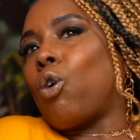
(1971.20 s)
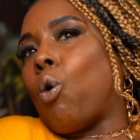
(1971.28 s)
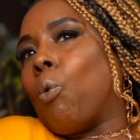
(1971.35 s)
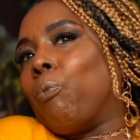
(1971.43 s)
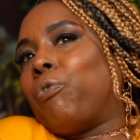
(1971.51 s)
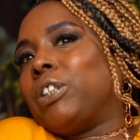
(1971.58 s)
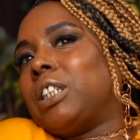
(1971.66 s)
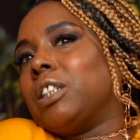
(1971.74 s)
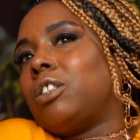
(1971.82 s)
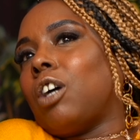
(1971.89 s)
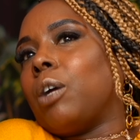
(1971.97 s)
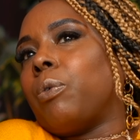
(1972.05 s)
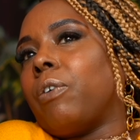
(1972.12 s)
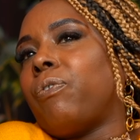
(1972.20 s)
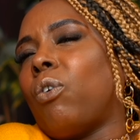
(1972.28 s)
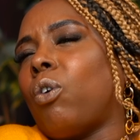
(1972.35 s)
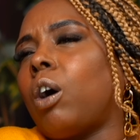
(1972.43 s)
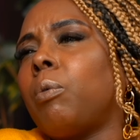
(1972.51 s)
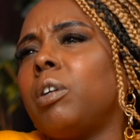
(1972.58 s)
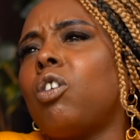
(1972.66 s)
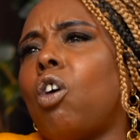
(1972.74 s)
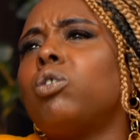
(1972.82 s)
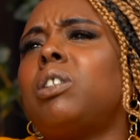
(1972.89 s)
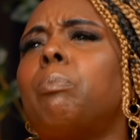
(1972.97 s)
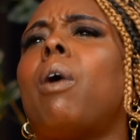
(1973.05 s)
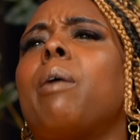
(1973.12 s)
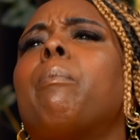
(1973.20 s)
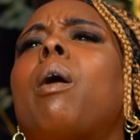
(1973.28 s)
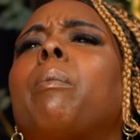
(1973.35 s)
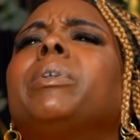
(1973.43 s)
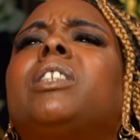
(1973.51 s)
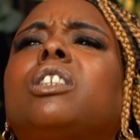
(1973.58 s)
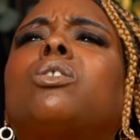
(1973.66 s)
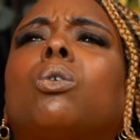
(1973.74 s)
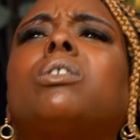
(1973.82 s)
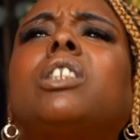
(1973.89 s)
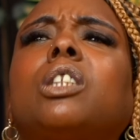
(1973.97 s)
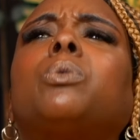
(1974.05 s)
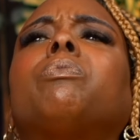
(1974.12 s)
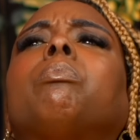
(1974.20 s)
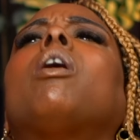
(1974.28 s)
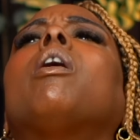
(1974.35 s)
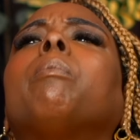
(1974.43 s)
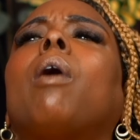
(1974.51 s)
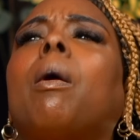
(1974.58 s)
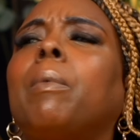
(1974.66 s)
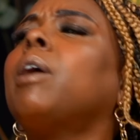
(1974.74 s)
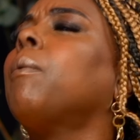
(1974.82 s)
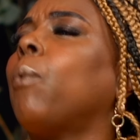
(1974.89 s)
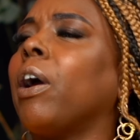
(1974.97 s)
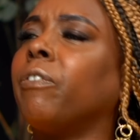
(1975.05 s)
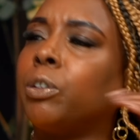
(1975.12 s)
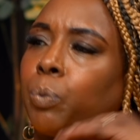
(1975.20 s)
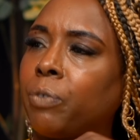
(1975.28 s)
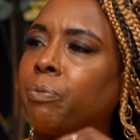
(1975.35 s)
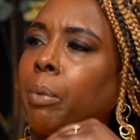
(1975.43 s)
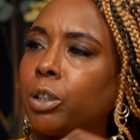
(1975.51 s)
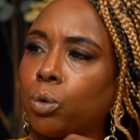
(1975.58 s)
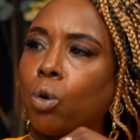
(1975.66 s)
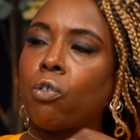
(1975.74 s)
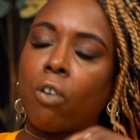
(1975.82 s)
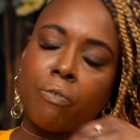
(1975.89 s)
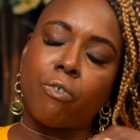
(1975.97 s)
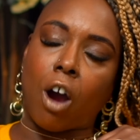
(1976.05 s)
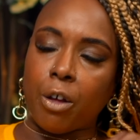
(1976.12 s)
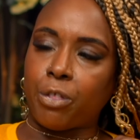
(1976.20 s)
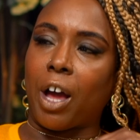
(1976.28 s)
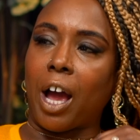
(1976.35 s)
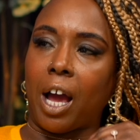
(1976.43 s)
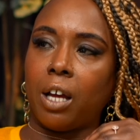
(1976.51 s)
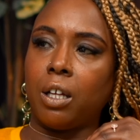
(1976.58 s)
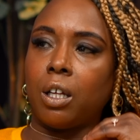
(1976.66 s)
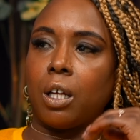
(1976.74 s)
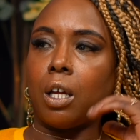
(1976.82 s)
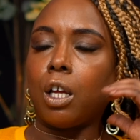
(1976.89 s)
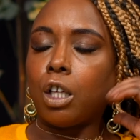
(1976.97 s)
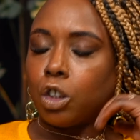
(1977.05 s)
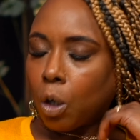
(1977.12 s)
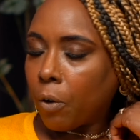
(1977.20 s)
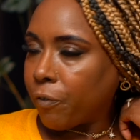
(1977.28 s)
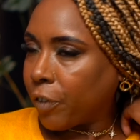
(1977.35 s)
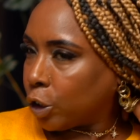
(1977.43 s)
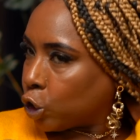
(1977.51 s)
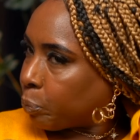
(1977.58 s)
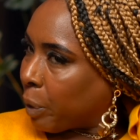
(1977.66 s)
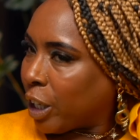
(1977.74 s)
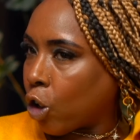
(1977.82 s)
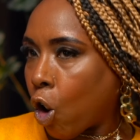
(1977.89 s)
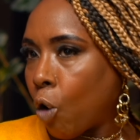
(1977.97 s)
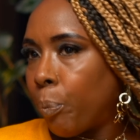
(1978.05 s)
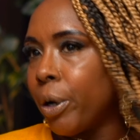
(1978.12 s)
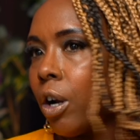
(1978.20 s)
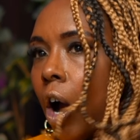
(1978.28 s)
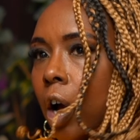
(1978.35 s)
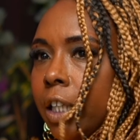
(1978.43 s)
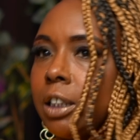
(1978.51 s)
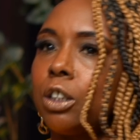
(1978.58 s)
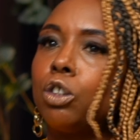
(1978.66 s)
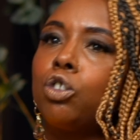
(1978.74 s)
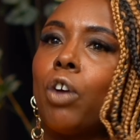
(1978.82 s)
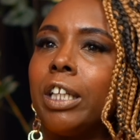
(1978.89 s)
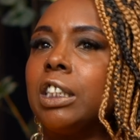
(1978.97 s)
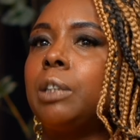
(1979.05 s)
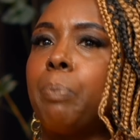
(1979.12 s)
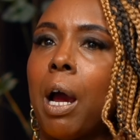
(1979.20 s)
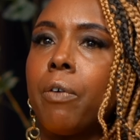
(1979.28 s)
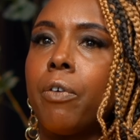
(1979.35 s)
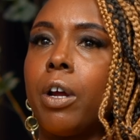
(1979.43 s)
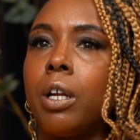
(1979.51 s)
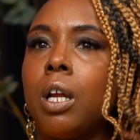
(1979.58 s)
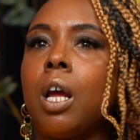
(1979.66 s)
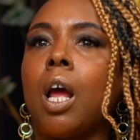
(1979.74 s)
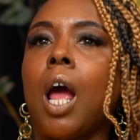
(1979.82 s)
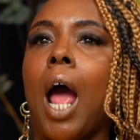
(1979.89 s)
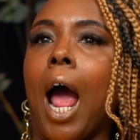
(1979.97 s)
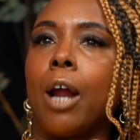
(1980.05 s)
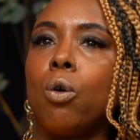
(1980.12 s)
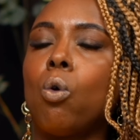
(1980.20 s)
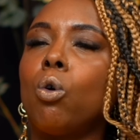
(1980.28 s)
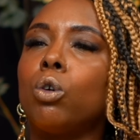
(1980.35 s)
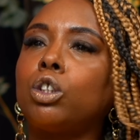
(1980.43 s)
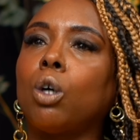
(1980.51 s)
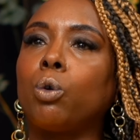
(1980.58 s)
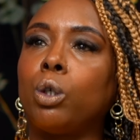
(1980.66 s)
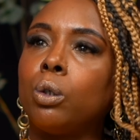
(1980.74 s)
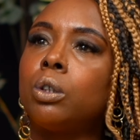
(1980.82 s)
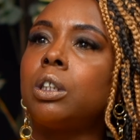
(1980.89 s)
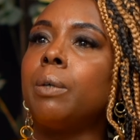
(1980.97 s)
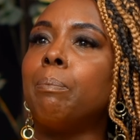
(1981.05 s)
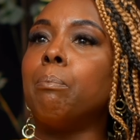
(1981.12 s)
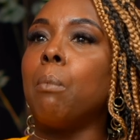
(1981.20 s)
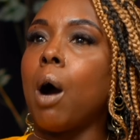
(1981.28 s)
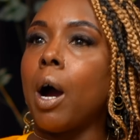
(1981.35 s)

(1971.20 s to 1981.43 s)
that comfort inside right. where I thought I want to go to my mum and discuss this with my yeah, mum. Yeah. Whereas with my daughter, I've got that. Mm. So I think just being open, honest, and transparent, and also using